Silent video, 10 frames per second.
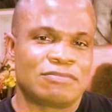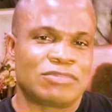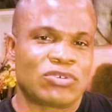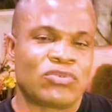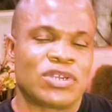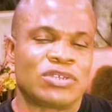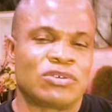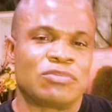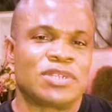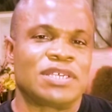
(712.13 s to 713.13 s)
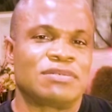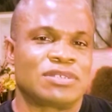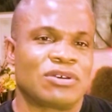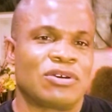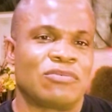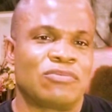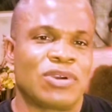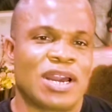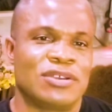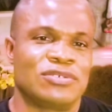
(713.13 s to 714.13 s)
What your beliefs are,
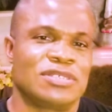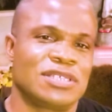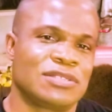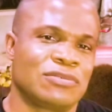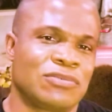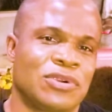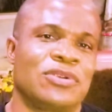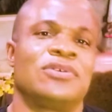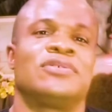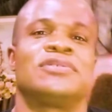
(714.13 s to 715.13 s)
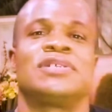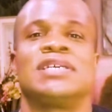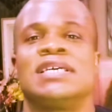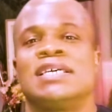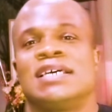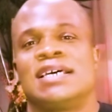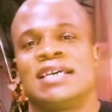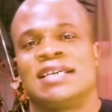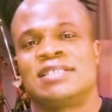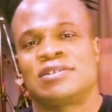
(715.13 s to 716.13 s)
how you see the world.
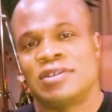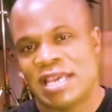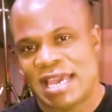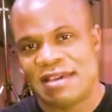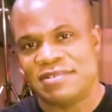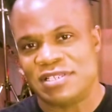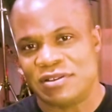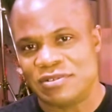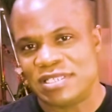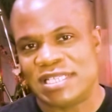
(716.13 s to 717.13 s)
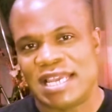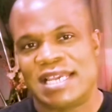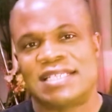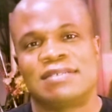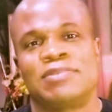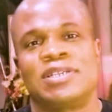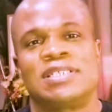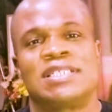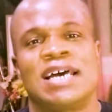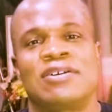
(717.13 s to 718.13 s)
It's going to have its own stance, but
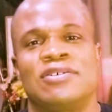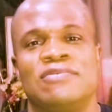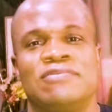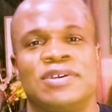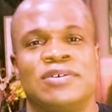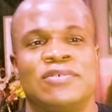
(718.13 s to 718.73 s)
it's not going to feel